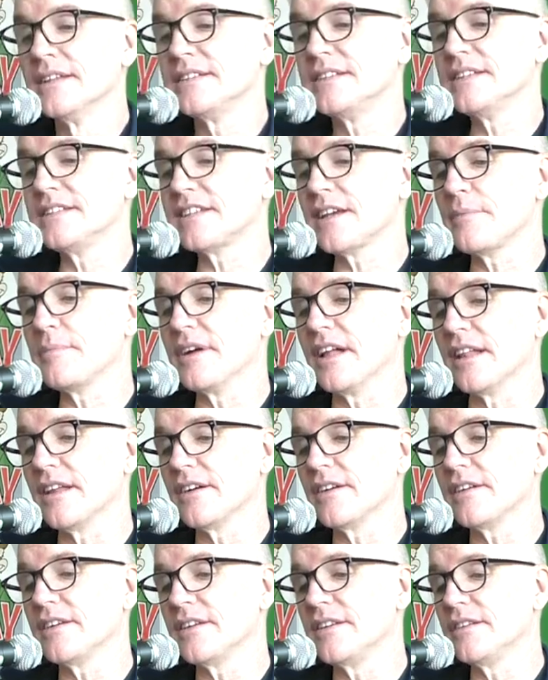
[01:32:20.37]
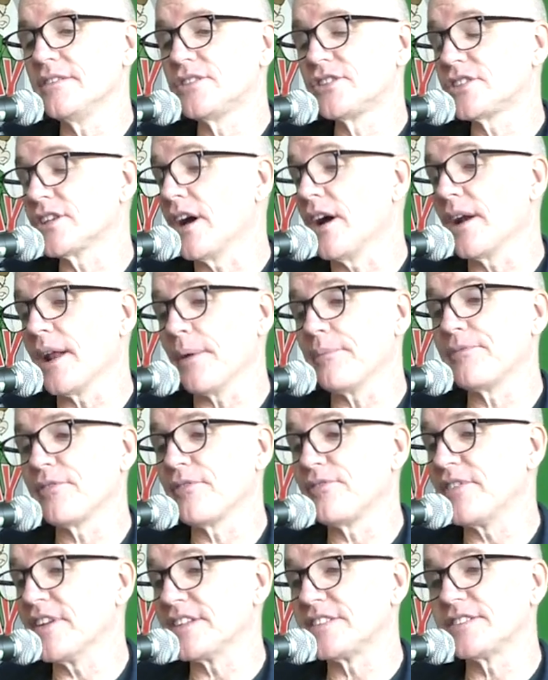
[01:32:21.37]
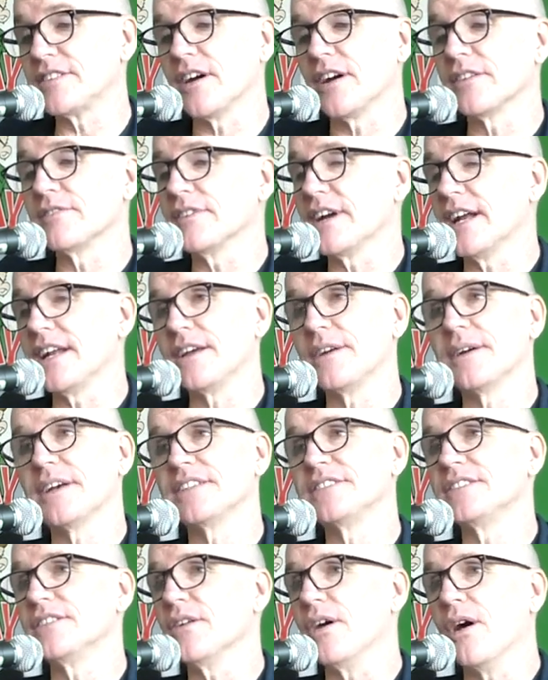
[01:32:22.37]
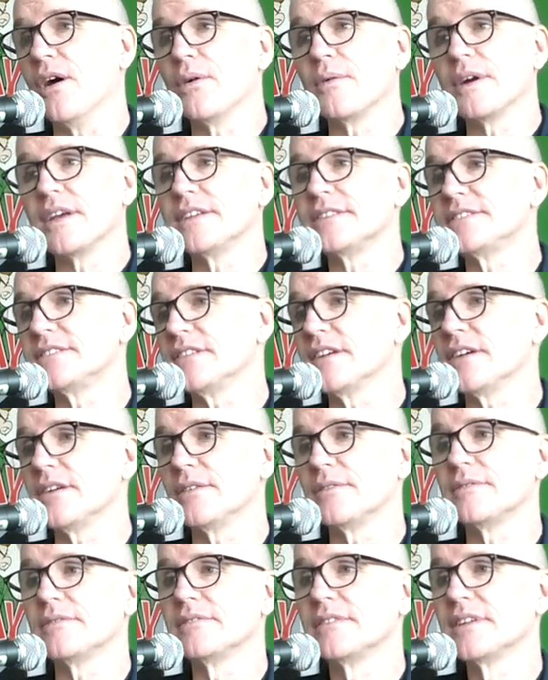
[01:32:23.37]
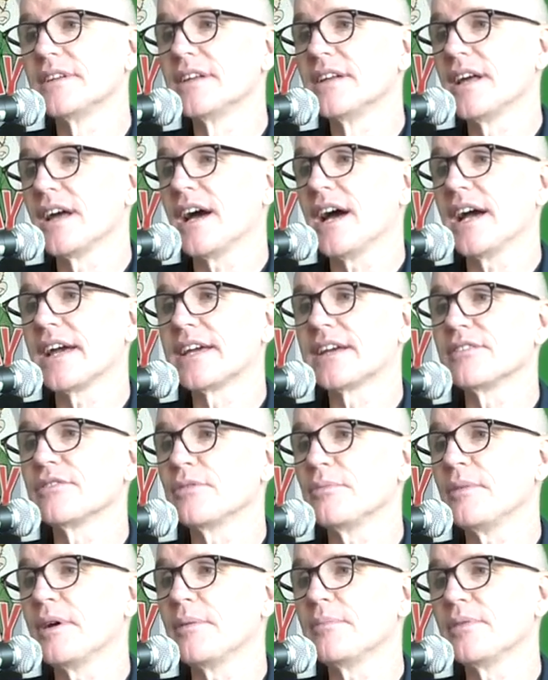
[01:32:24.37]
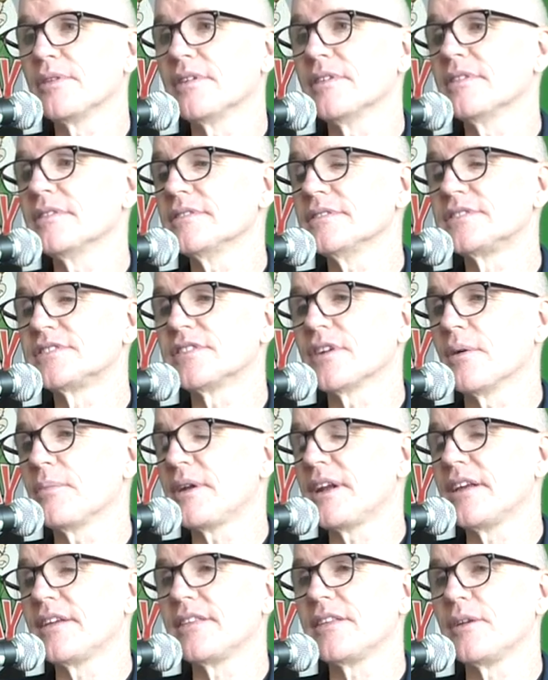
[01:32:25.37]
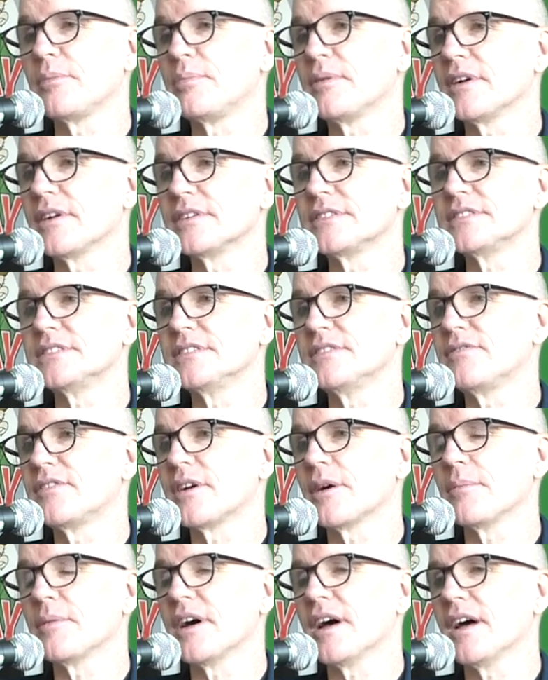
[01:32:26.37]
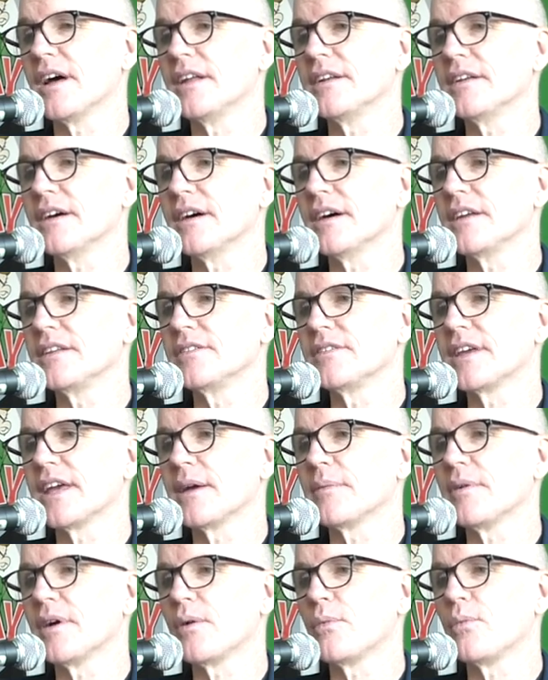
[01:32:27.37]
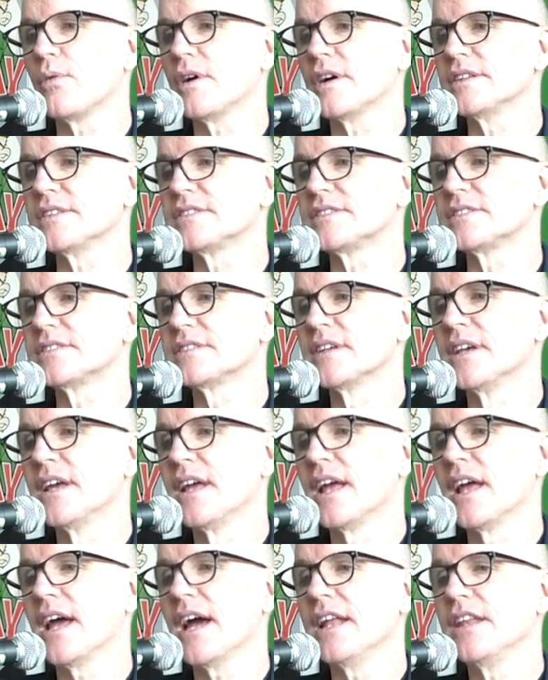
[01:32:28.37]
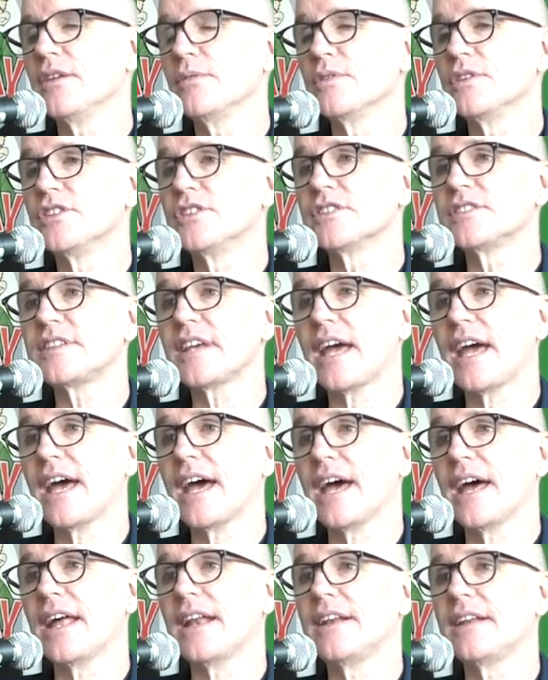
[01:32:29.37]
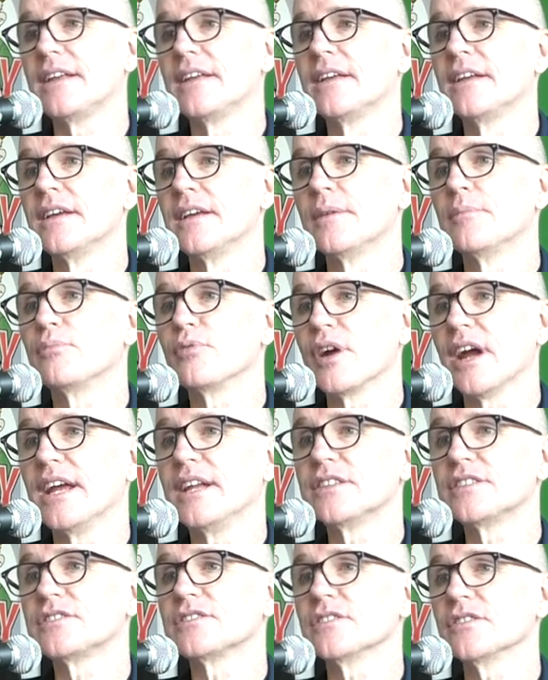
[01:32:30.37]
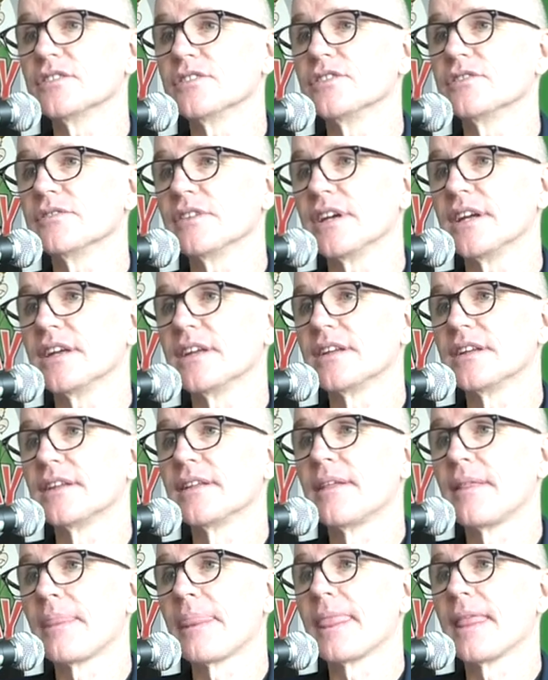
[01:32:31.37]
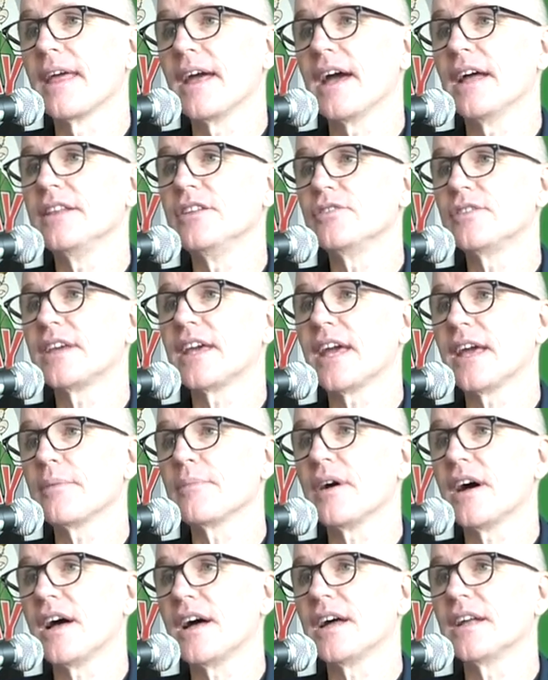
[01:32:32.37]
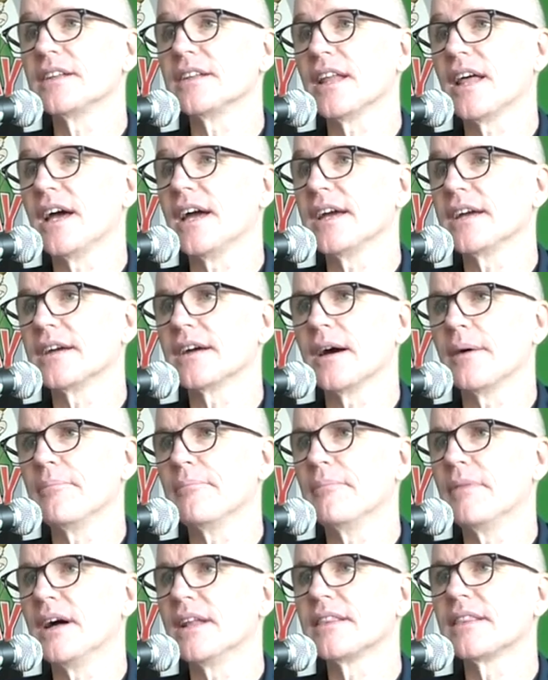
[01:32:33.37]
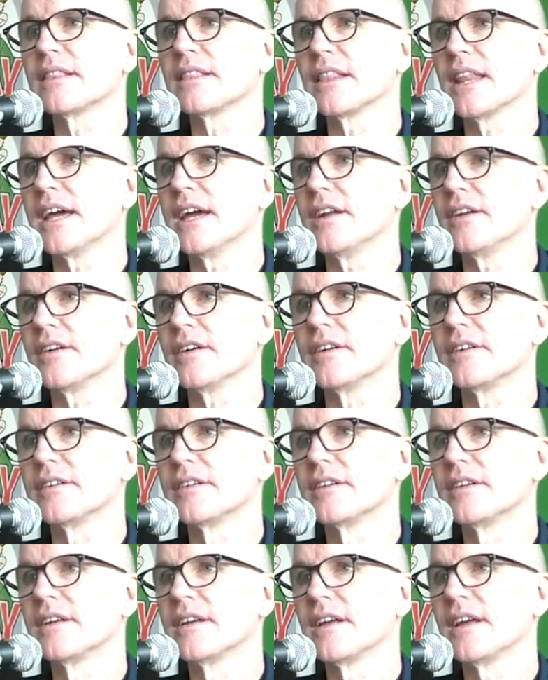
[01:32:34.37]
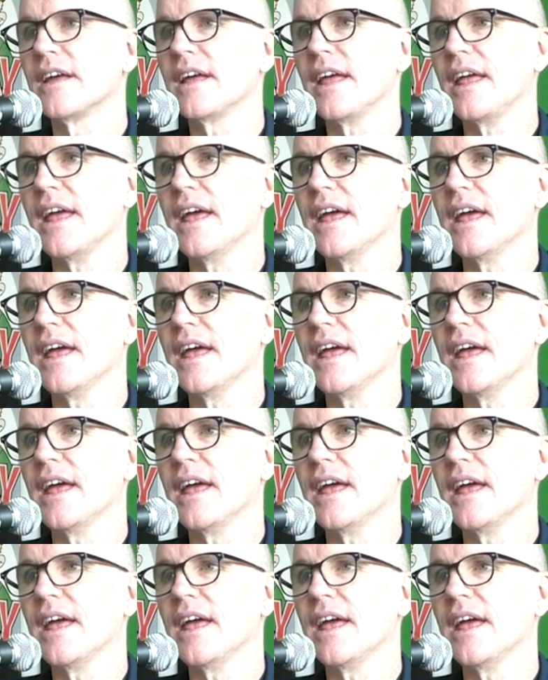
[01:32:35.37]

TJ Miller, you showed up for Fitzdog Radio as you always do. I can remember so many of the appearances you've come on. You came on once and you had just had brain surgery. Yeah. And you came on a month later. Yeah.